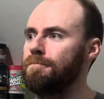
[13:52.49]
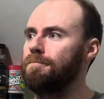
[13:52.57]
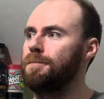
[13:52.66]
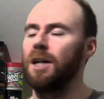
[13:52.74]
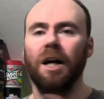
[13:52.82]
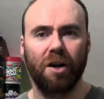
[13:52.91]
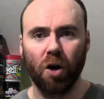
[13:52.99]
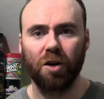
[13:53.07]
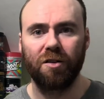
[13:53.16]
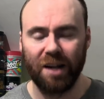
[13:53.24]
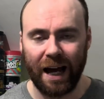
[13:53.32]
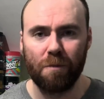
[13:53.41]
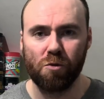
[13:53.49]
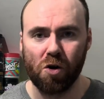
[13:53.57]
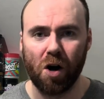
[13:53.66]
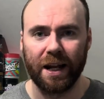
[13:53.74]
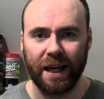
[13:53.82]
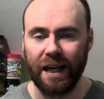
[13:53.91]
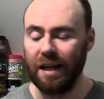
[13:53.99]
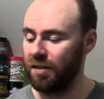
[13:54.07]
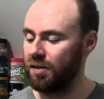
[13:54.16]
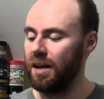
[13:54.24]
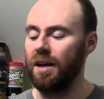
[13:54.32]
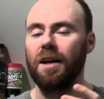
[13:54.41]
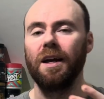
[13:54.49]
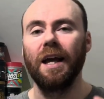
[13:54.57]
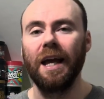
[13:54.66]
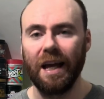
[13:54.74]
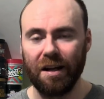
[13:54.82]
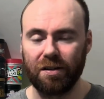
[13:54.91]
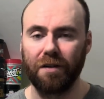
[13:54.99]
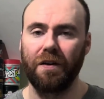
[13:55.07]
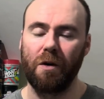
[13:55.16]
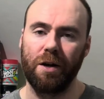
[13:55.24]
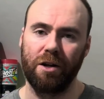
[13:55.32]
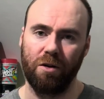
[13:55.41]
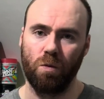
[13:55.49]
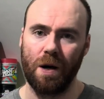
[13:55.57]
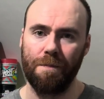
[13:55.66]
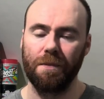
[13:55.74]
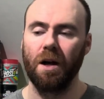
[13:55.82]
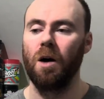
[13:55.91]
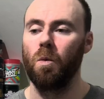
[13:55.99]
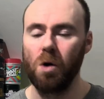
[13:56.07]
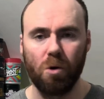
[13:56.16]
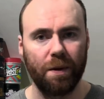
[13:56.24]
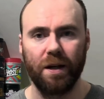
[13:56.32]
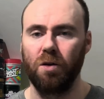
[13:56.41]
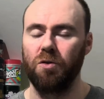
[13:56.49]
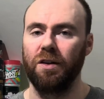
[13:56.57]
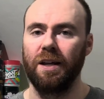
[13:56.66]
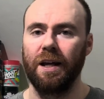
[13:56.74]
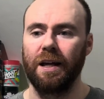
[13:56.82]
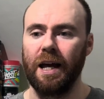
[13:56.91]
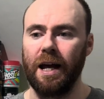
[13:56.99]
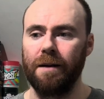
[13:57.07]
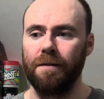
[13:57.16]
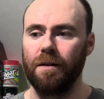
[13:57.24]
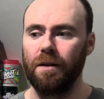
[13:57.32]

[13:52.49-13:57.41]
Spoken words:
Yeah, goddamn right it is. It is a very good one. I will be using it again.